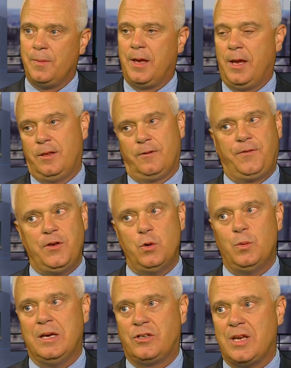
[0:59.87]
in the few
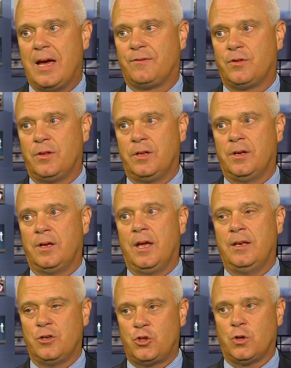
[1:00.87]
weeks after the
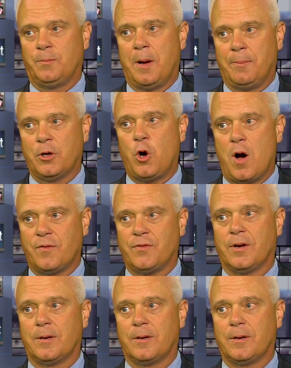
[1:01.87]
initial public offering.